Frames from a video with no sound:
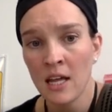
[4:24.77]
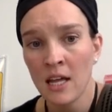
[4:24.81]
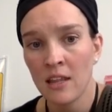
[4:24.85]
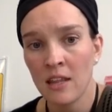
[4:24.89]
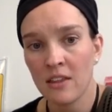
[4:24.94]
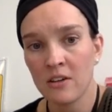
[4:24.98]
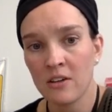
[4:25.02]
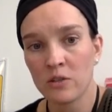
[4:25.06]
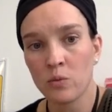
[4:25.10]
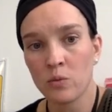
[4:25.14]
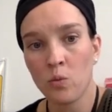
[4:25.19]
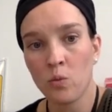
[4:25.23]

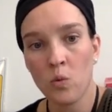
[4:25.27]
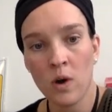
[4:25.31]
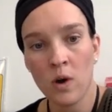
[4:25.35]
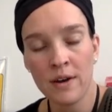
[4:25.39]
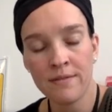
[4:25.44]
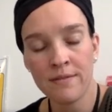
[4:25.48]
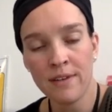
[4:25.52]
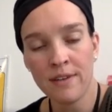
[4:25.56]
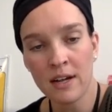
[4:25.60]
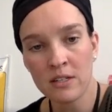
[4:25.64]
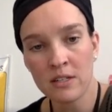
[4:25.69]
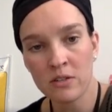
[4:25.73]
there's 1
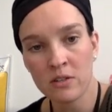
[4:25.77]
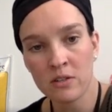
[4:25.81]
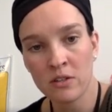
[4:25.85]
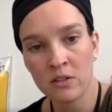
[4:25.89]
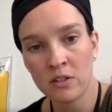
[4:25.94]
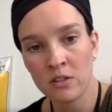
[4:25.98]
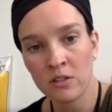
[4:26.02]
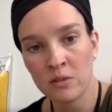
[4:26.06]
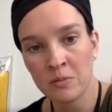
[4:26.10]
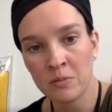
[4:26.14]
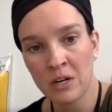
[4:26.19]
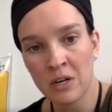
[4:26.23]
factor in the
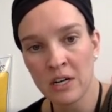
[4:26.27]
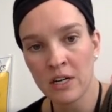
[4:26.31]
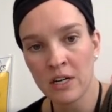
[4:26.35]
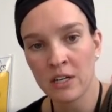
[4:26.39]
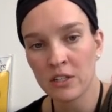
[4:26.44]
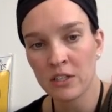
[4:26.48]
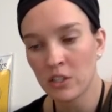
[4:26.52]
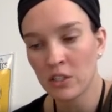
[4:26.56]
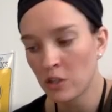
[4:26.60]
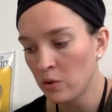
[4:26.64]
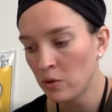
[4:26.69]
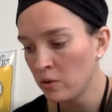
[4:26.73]
numerator,
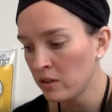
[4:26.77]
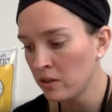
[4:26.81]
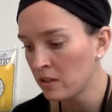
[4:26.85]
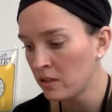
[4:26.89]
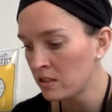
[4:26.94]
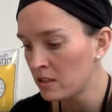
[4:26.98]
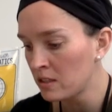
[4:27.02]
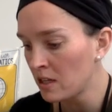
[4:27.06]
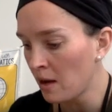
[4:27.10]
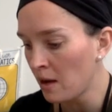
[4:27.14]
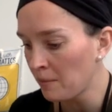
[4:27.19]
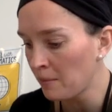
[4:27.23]
2 in the
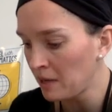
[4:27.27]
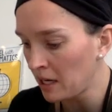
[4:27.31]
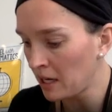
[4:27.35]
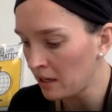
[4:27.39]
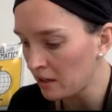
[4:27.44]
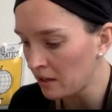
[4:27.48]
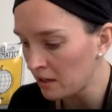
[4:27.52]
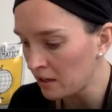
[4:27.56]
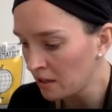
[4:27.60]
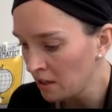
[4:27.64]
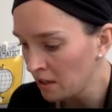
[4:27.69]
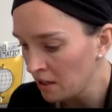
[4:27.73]

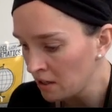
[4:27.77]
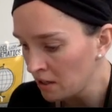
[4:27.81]
denominator.